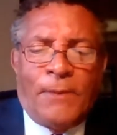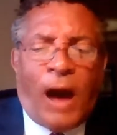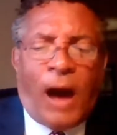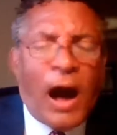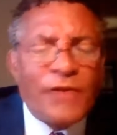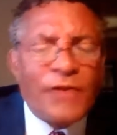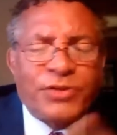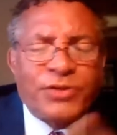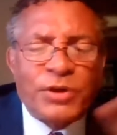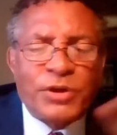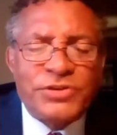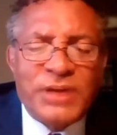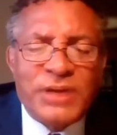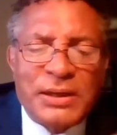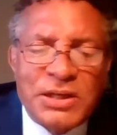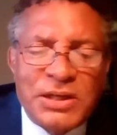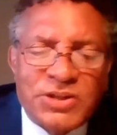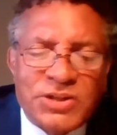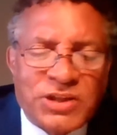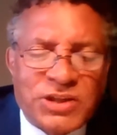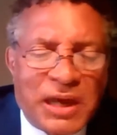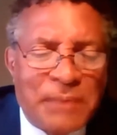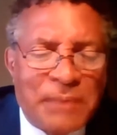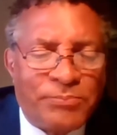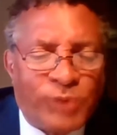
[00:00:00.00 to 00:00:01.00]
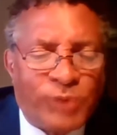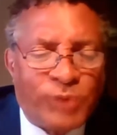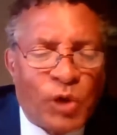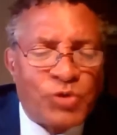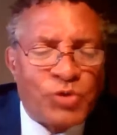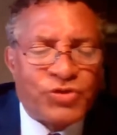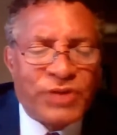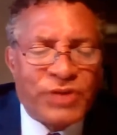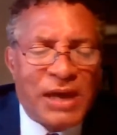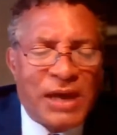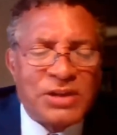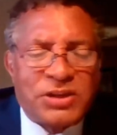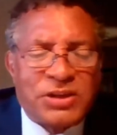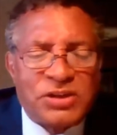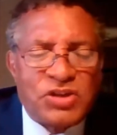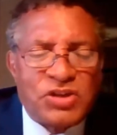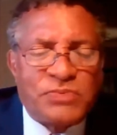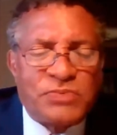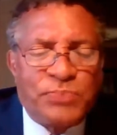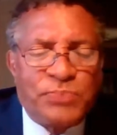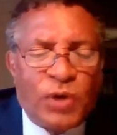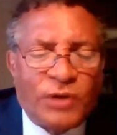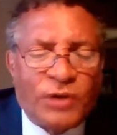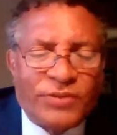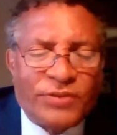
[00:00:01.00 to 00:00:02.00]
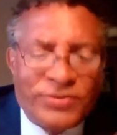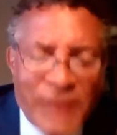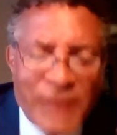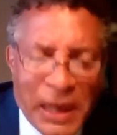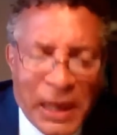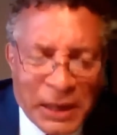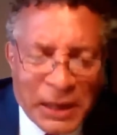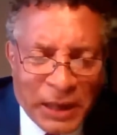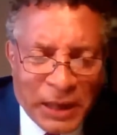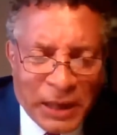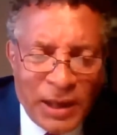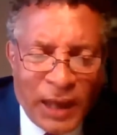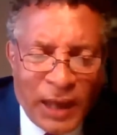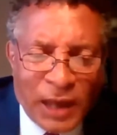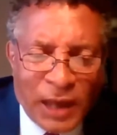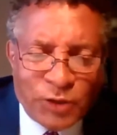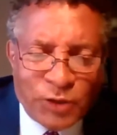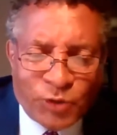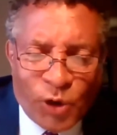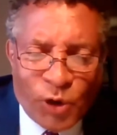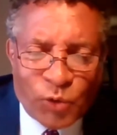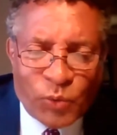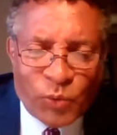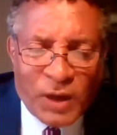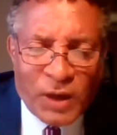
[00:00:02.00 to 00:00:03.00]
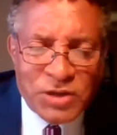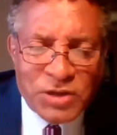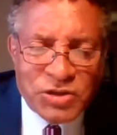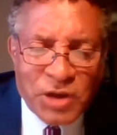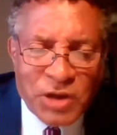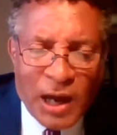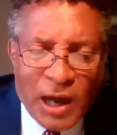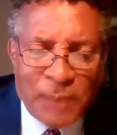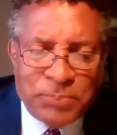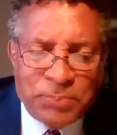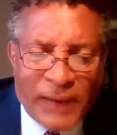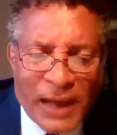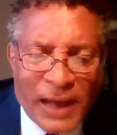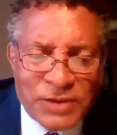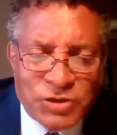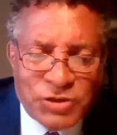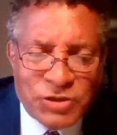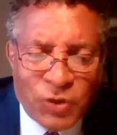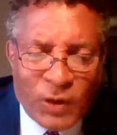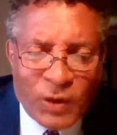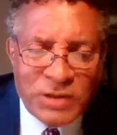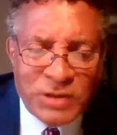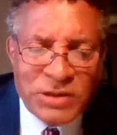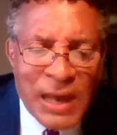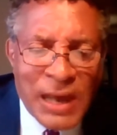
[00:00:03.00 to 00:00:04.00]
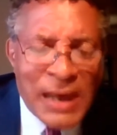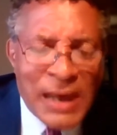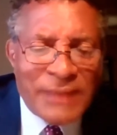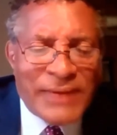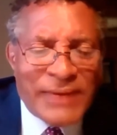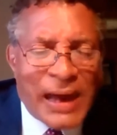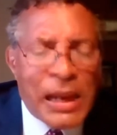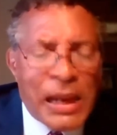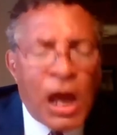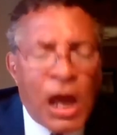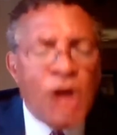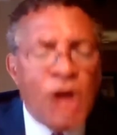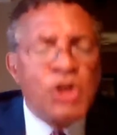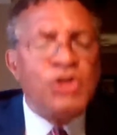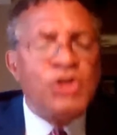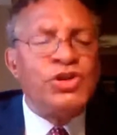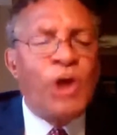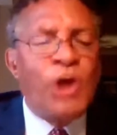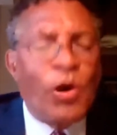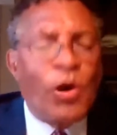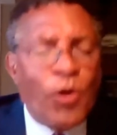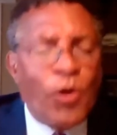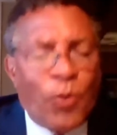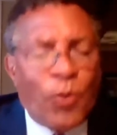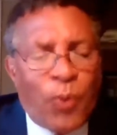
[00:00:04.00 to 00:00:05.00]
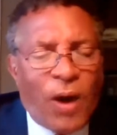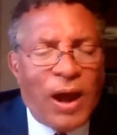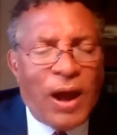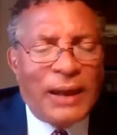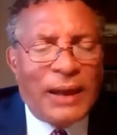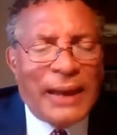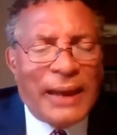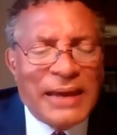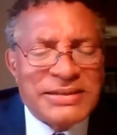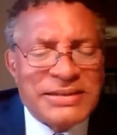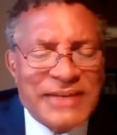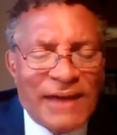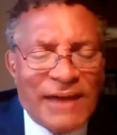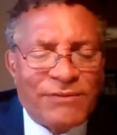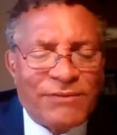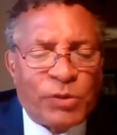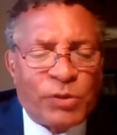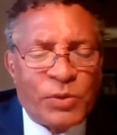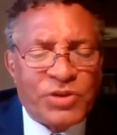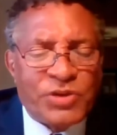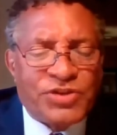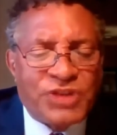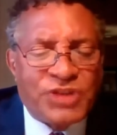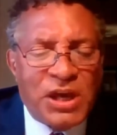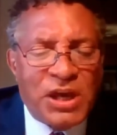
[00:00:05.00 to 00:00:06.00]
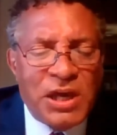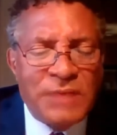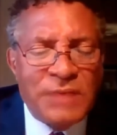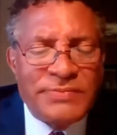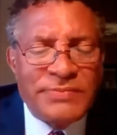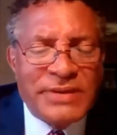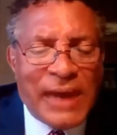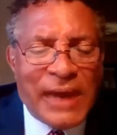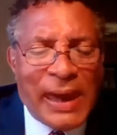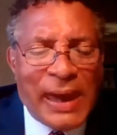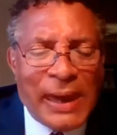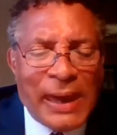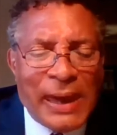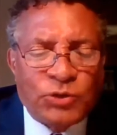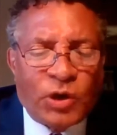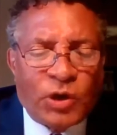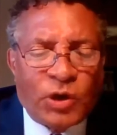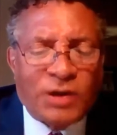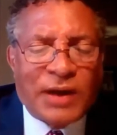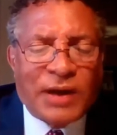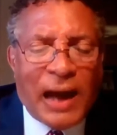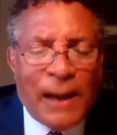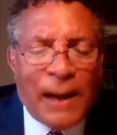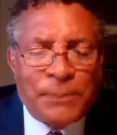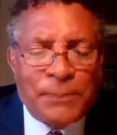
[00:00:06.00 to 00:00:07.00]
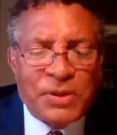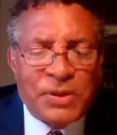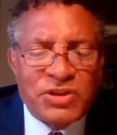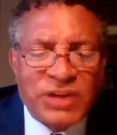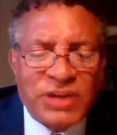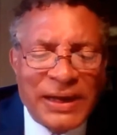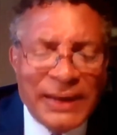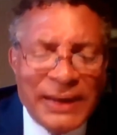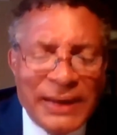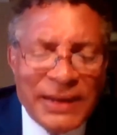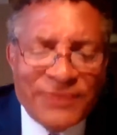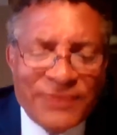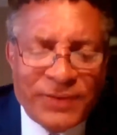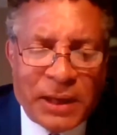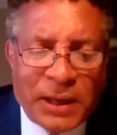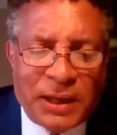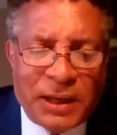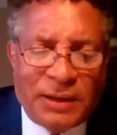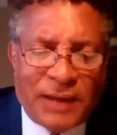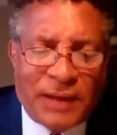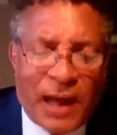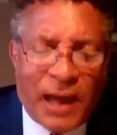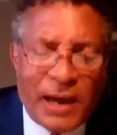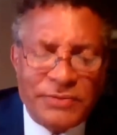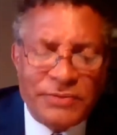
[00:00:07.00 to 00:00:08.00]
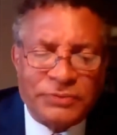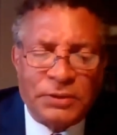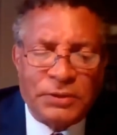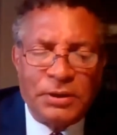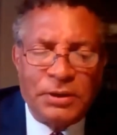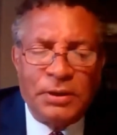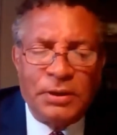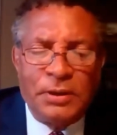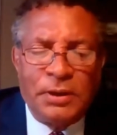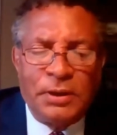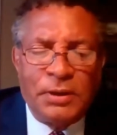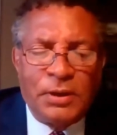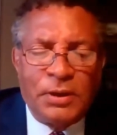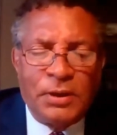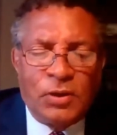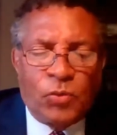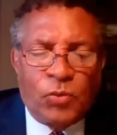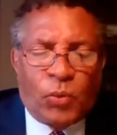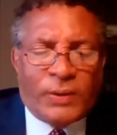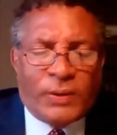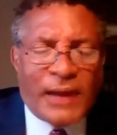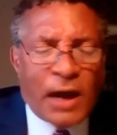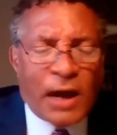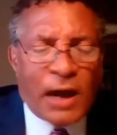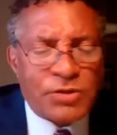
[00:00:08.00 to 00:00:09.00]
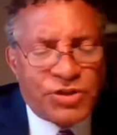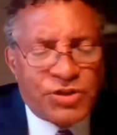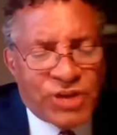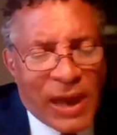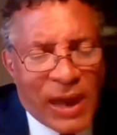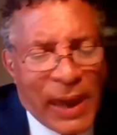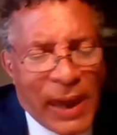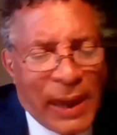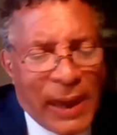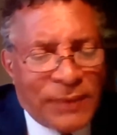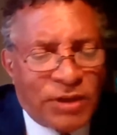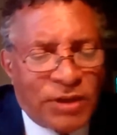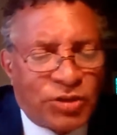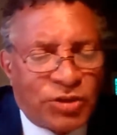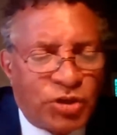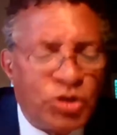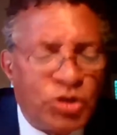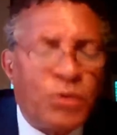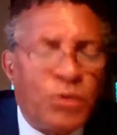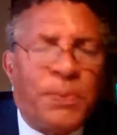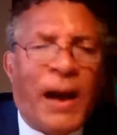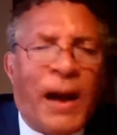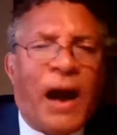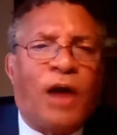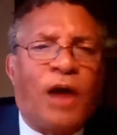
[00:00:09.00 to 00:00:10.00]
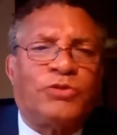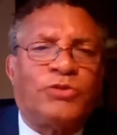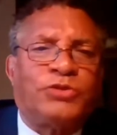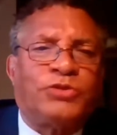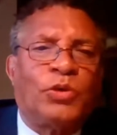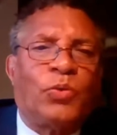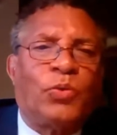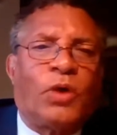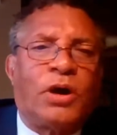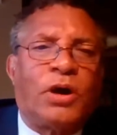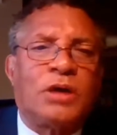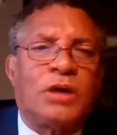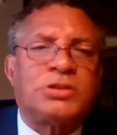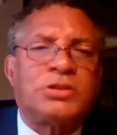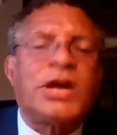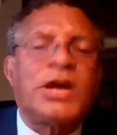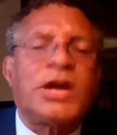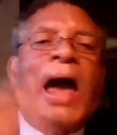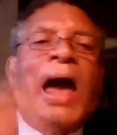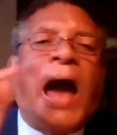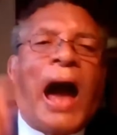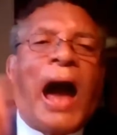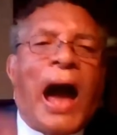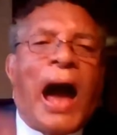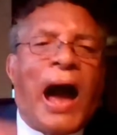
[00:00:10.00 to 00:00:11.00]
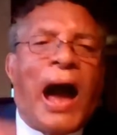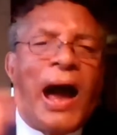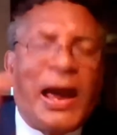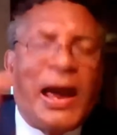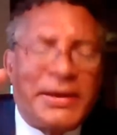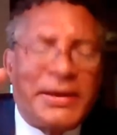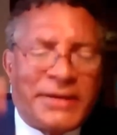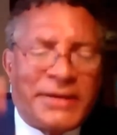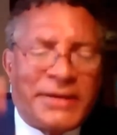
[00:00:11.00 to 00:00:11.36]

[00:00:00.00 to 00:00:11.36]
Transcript: Author Dennis Kimbrough states in his book, Think and Grow Rich, A Black Choice, that no one has ever received, gained, or accomplished anything in life without saying the 2 powerful words, I